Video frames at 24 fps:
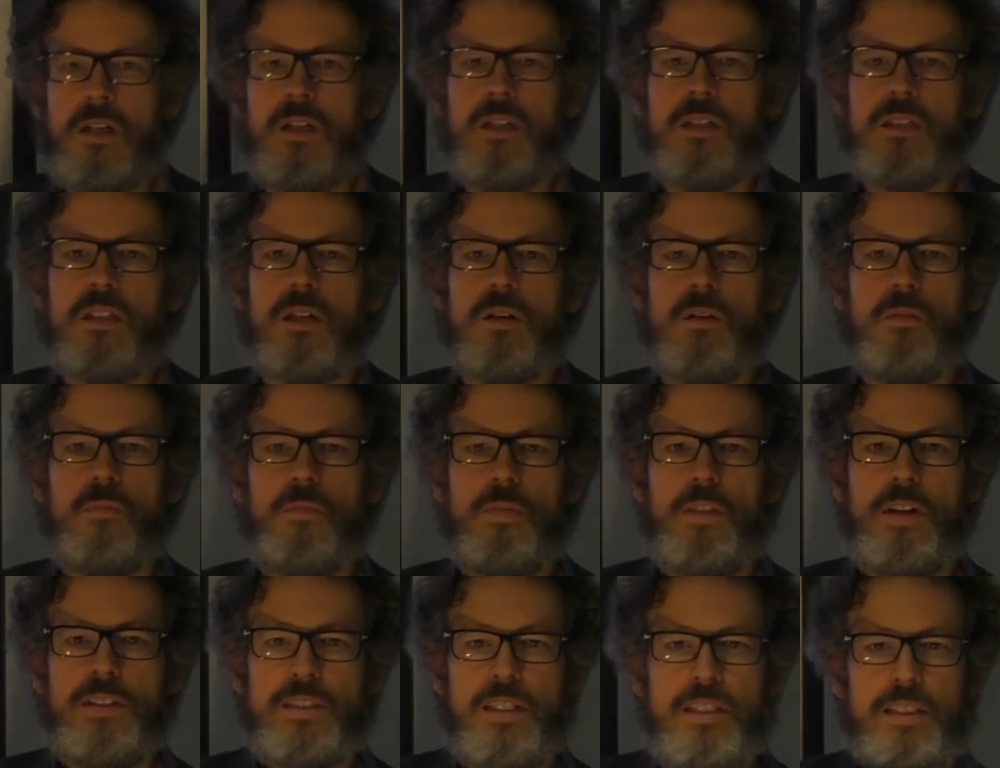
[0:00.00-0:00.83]
So
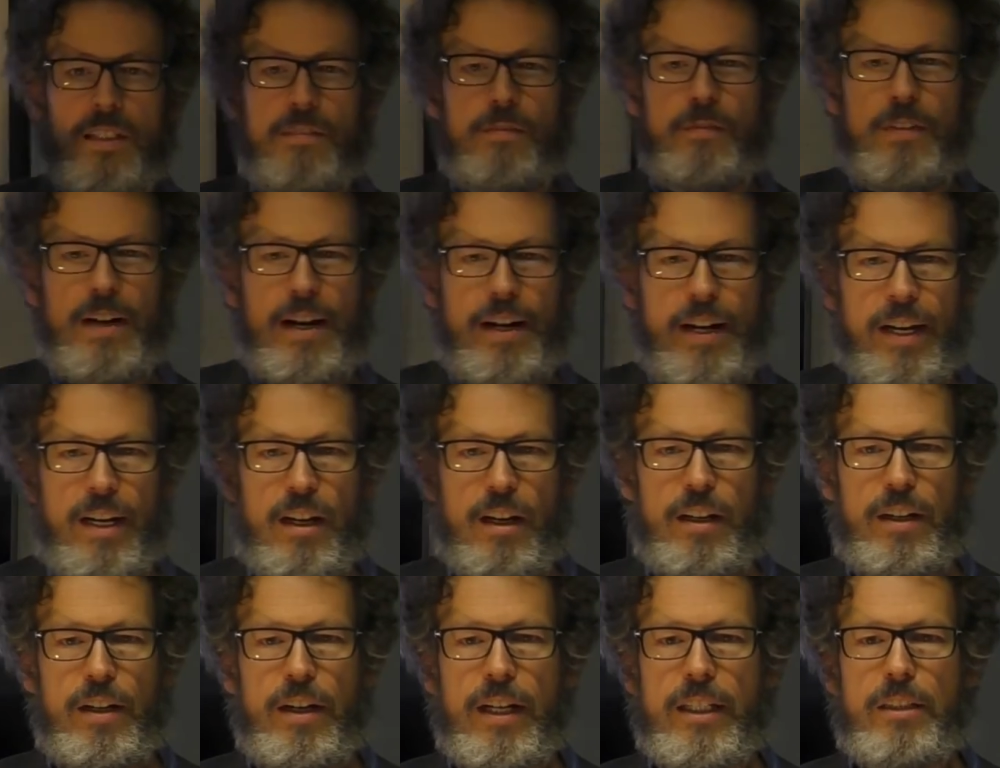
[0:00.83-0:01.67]
this is a very
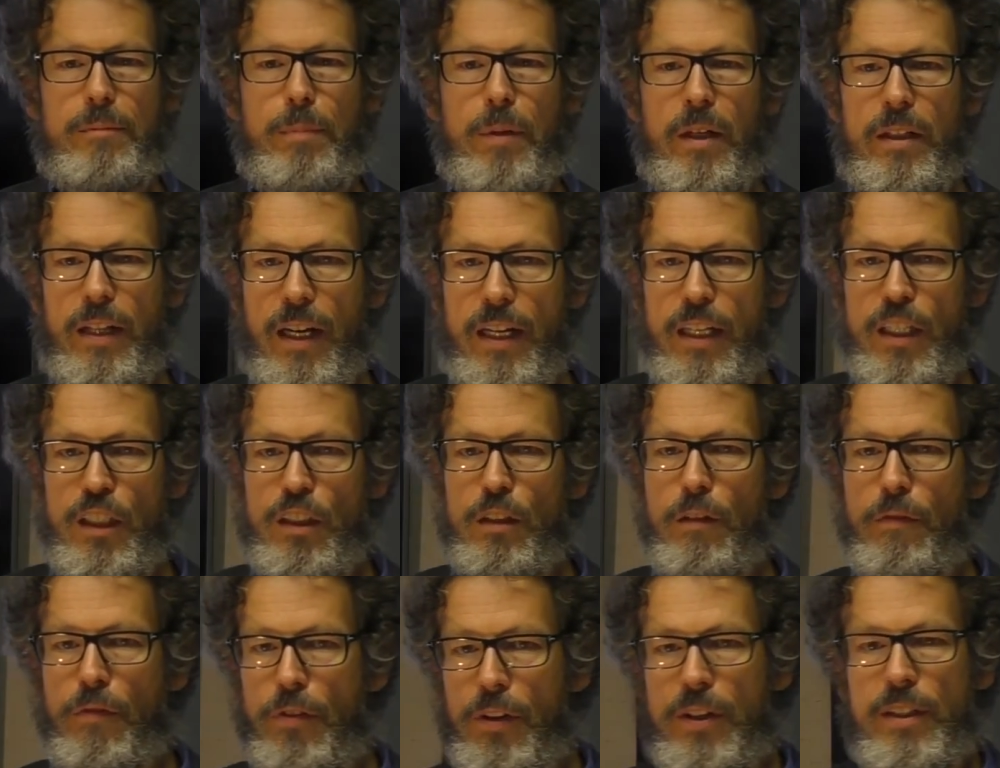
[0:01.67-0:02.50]
clear explanation
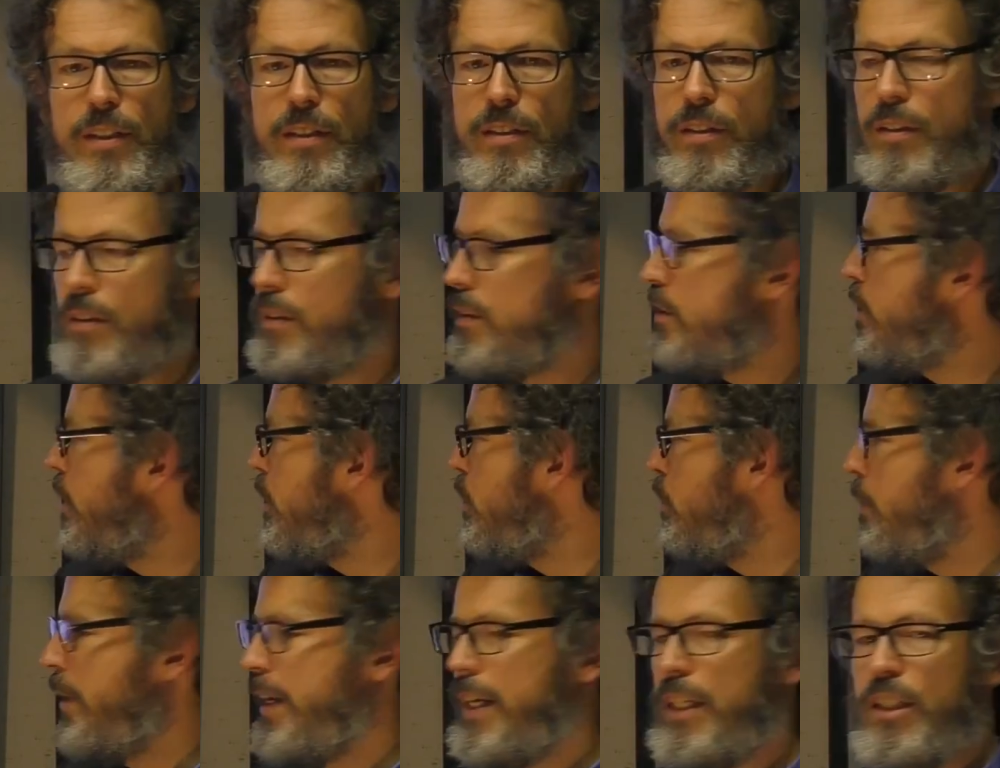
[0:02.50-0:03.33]
of this
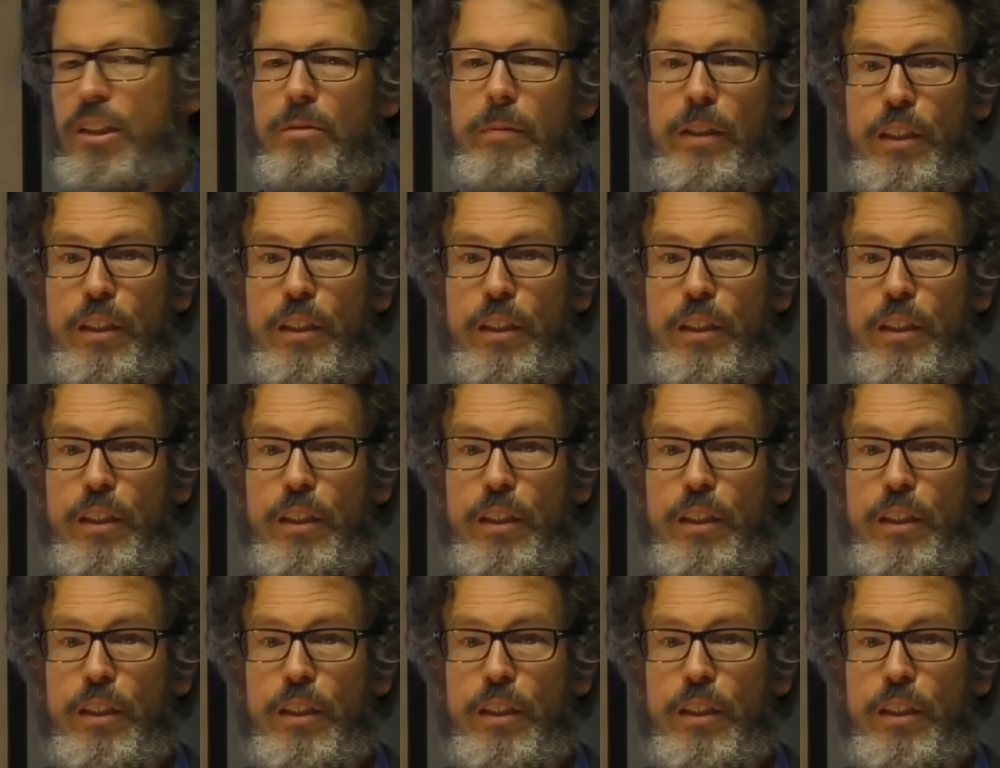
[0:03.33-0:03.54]
situation,